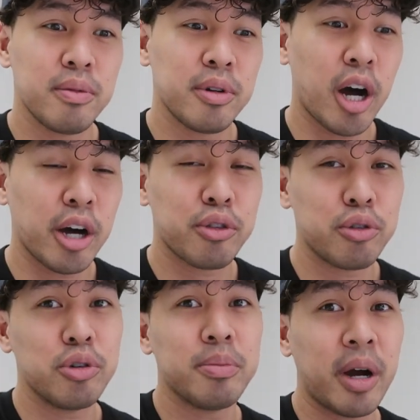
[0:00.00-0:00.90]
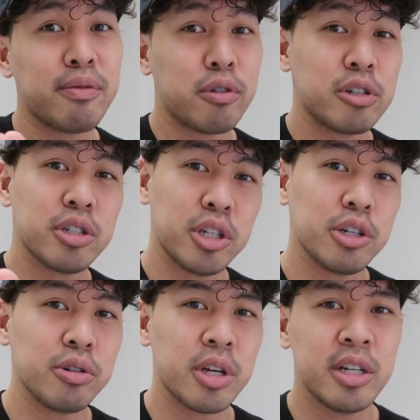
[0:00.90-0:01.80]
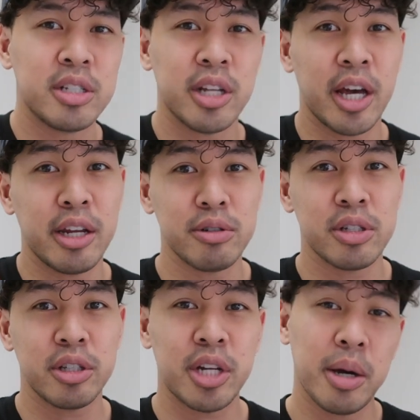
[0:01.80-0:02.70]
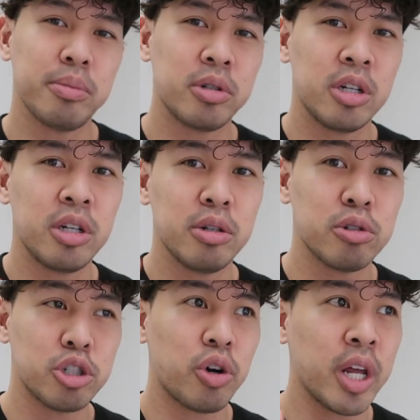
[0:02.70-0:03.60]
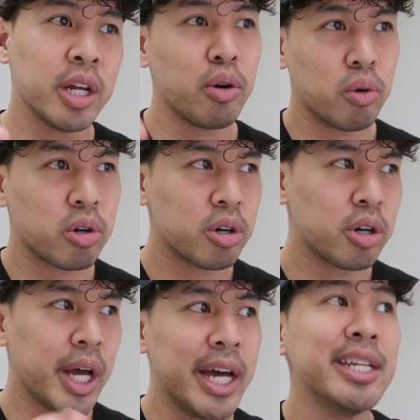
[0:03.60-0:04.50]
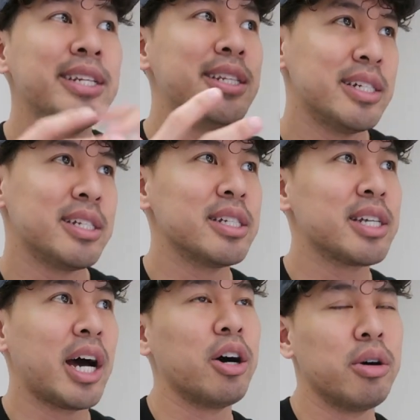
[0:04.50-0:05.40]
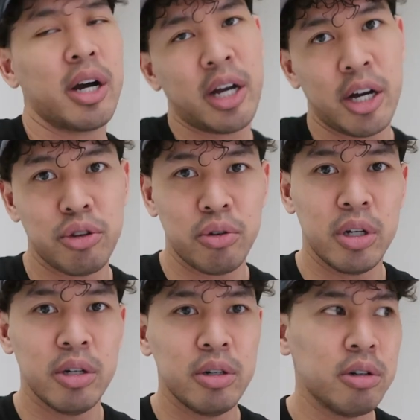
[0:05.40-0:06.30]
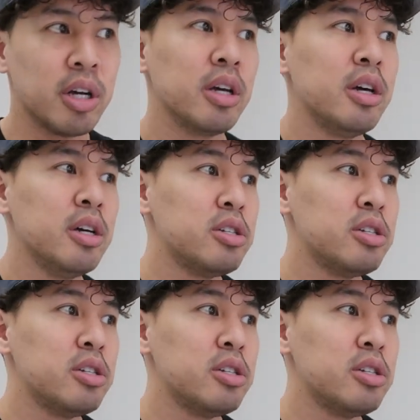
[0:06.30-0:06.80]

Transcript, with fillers: got through my first legal case, and it was a temporary restraining order, and this is how I got through it, right?